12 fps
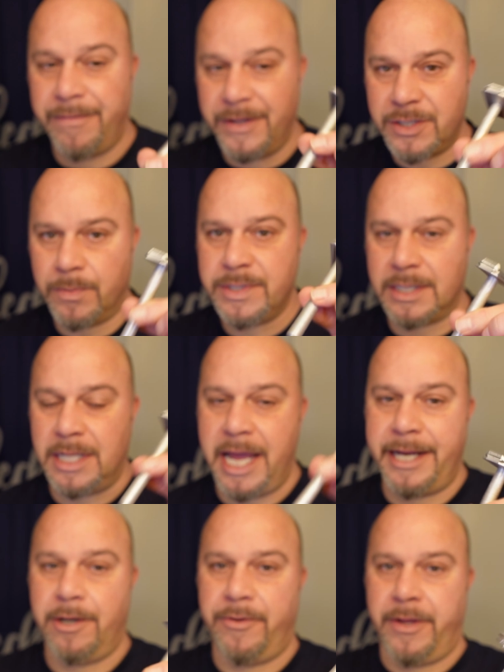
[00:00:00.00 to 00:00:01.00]
This one's
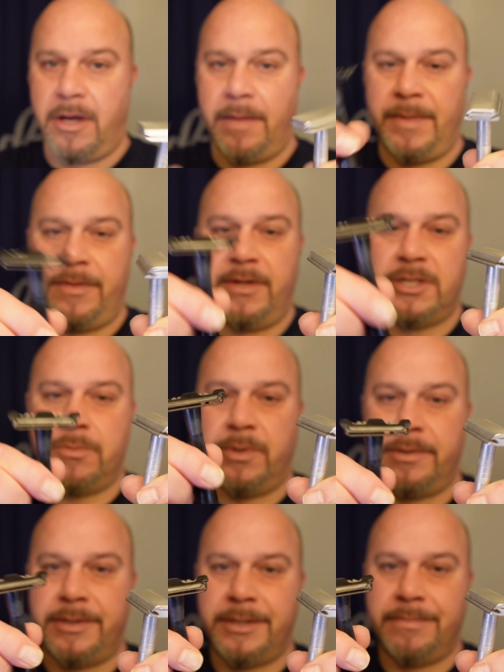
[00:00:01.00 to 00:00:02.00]
lighter though. I mean, this
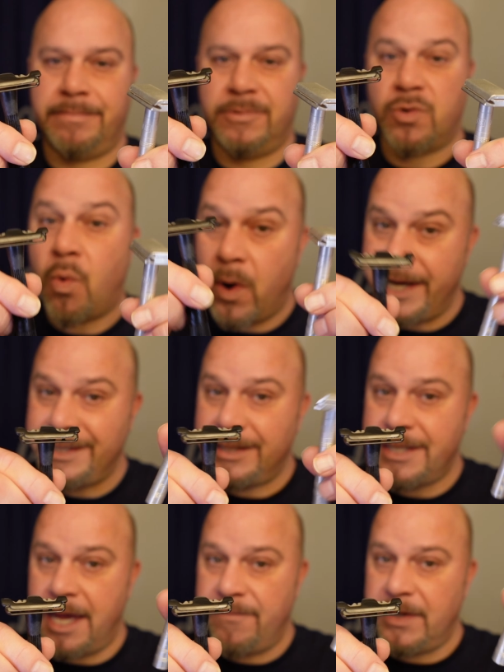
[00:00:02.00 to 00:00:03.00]
one's twice
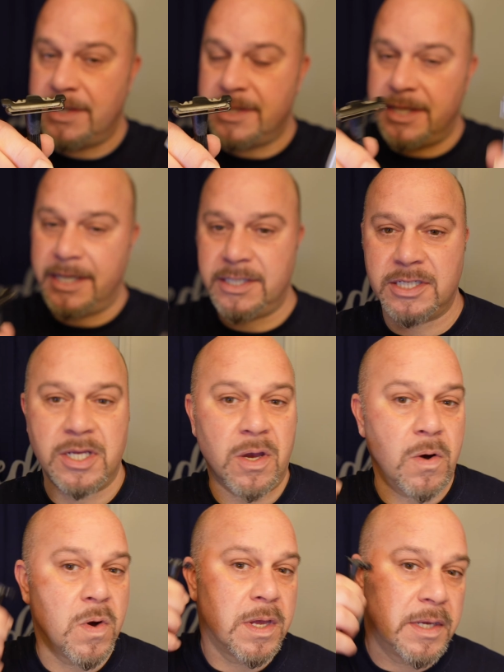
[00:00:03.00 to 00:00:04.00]
as heavy as this,
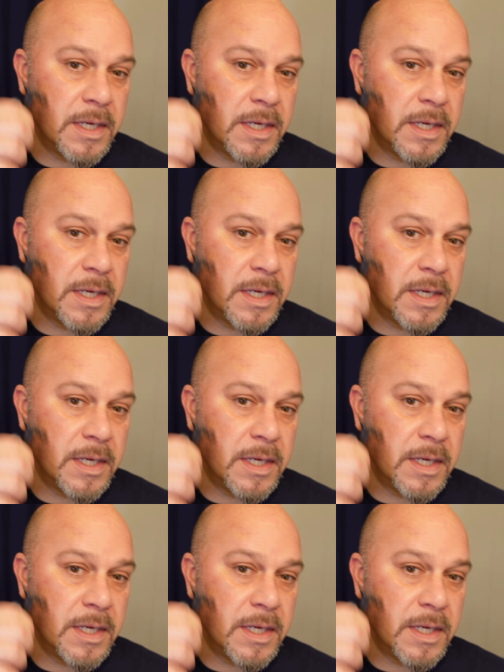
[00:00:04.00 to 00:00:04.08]
so